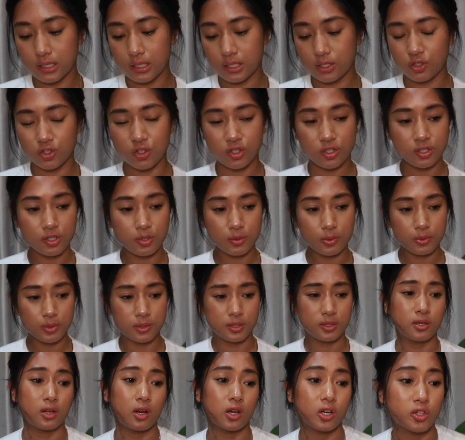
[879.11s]
It's just a
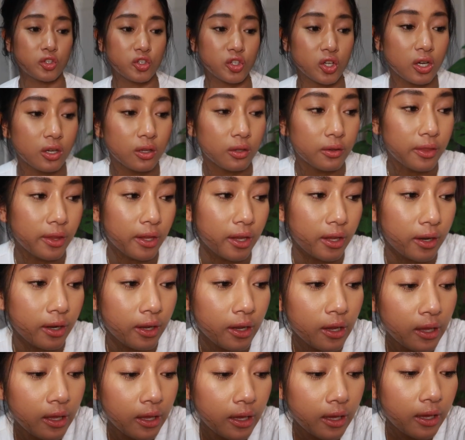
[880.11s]
scar gel that
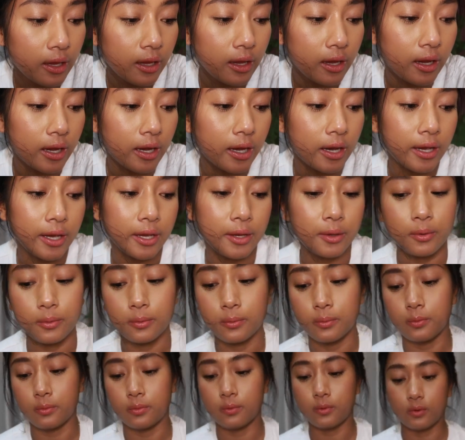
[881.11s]

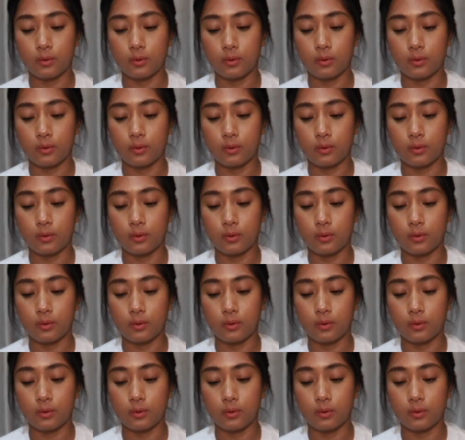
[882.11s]
I